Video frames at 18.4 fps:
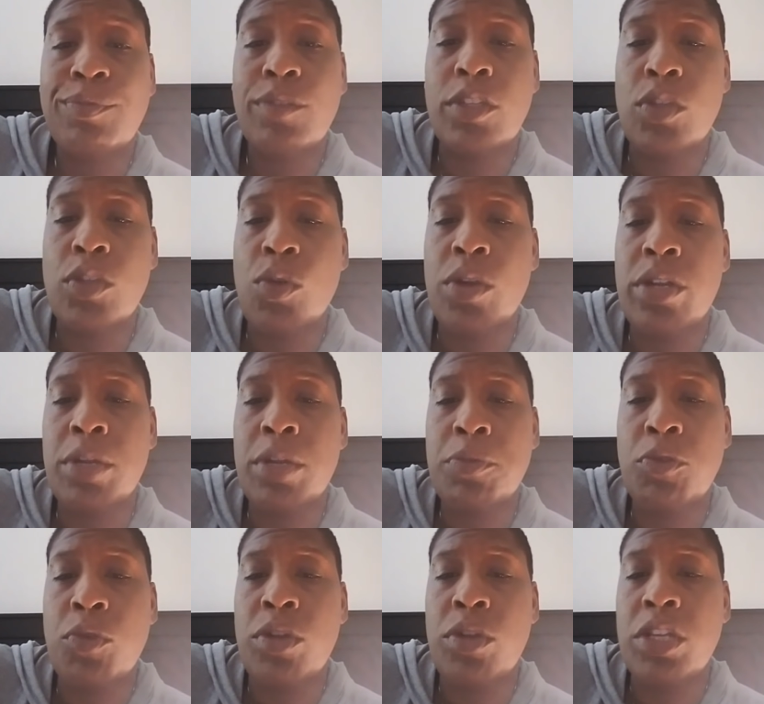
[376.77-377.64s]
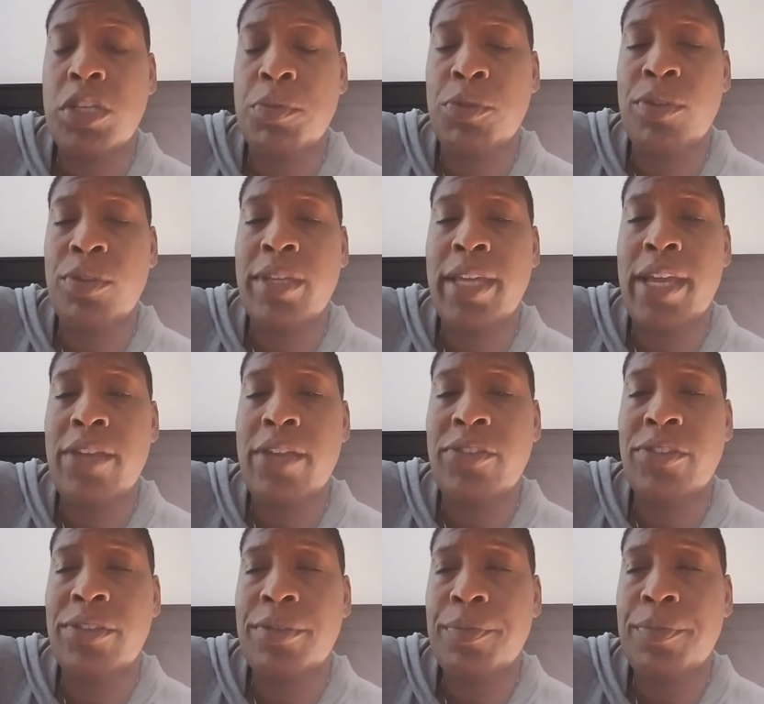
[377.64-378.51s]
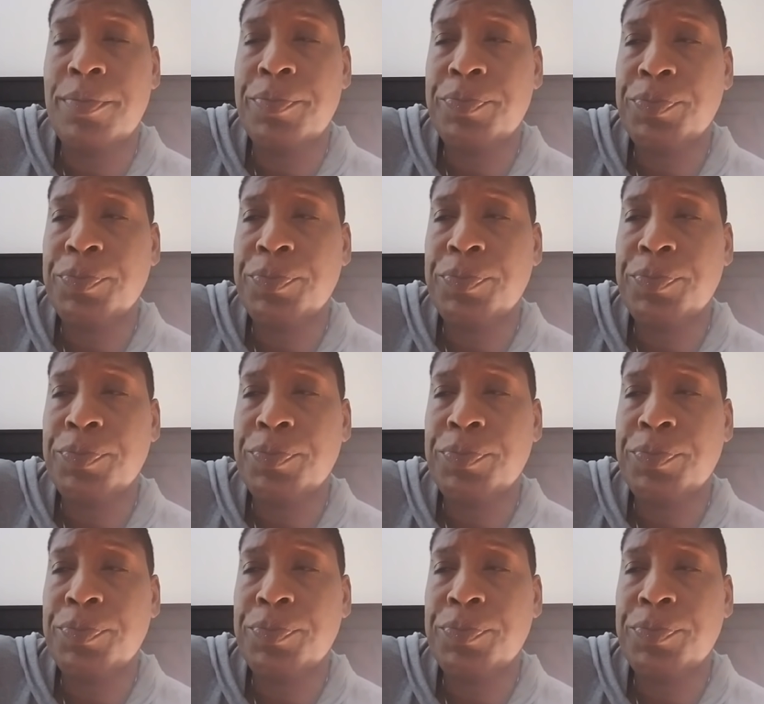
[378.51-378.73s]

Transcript: during the communication.